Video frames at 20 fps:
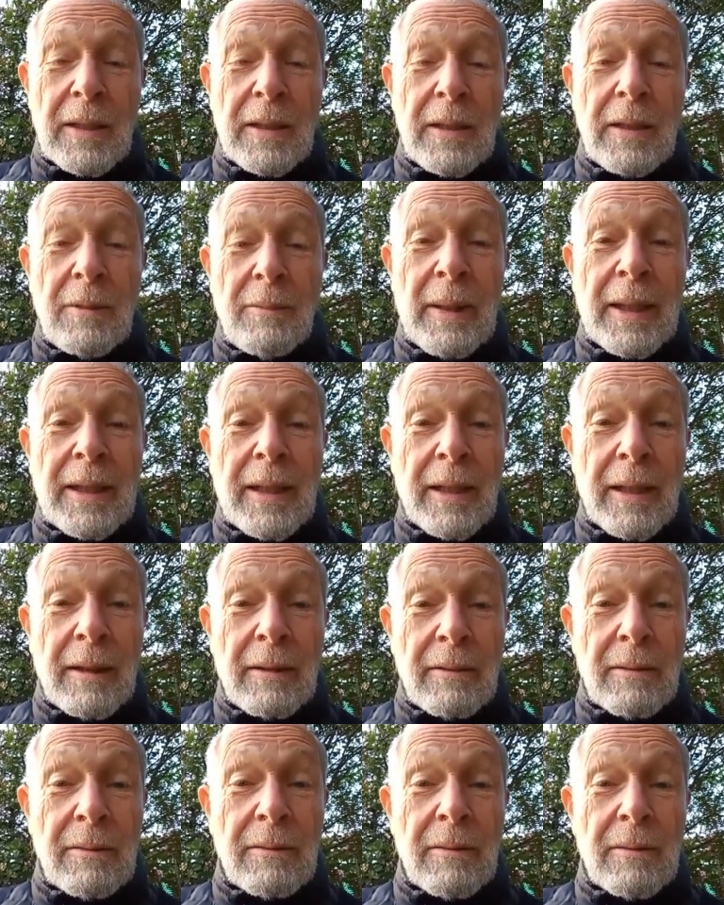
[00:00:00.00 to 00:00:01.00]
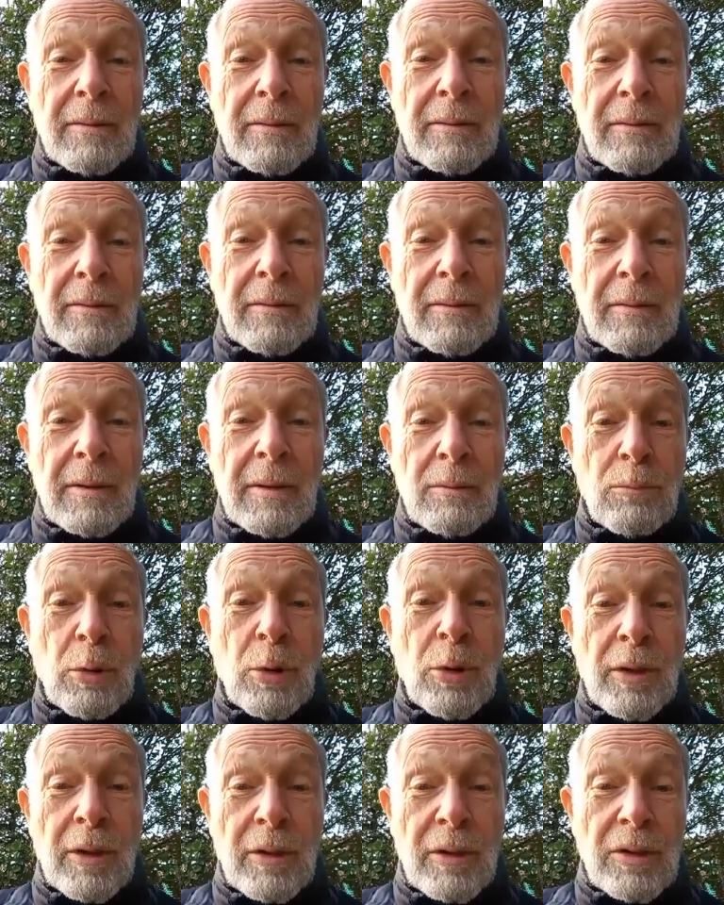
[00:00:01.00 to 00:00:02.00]
in making
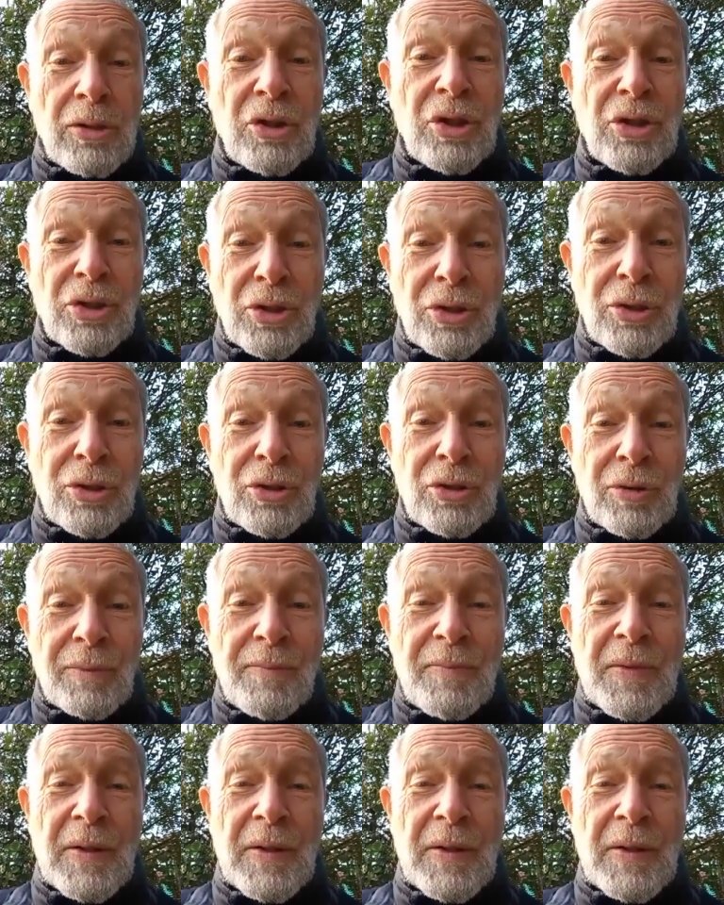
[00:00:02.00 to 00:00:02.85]
important decisions.